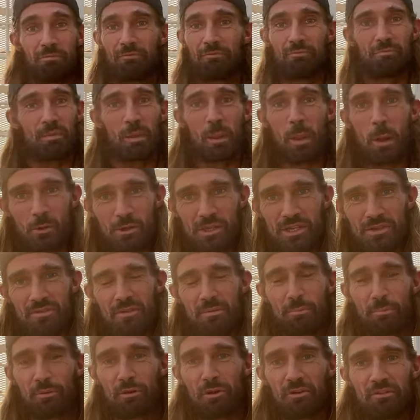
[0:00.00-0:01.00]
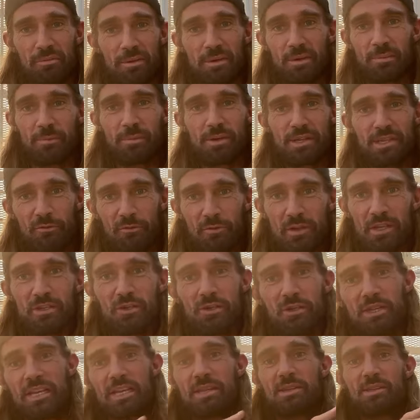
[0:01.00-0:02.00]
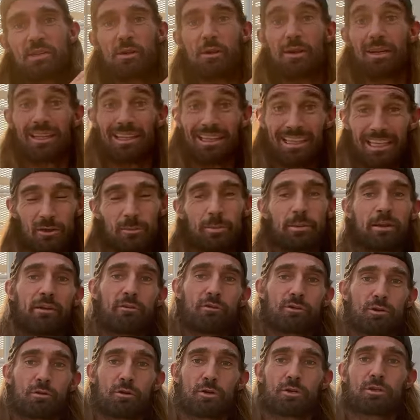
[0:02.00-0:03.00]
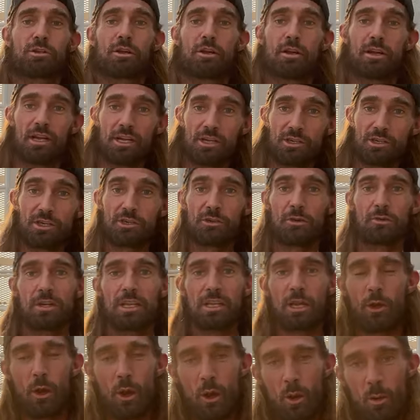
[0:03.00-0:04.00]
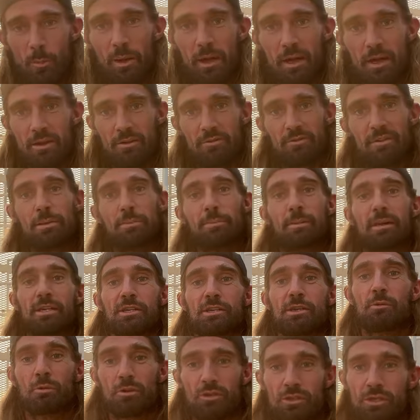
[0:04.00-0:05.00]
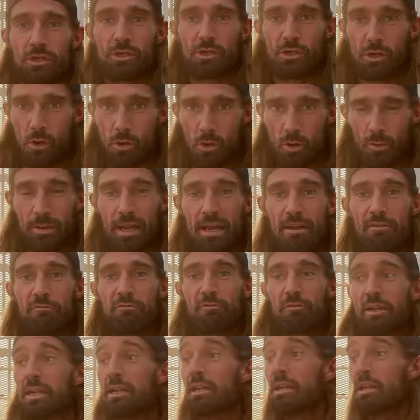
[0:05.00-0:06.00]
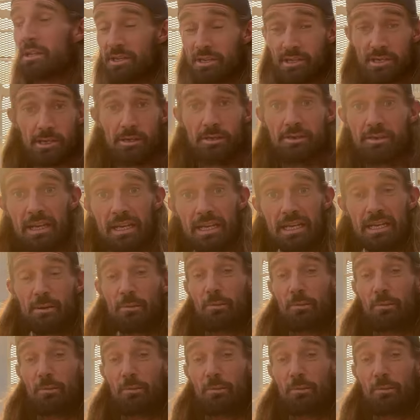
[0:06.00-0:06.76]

loads of improvement, because if we just insert a little bit of structure, and she's already got part of that by she wants to show up every Sunday,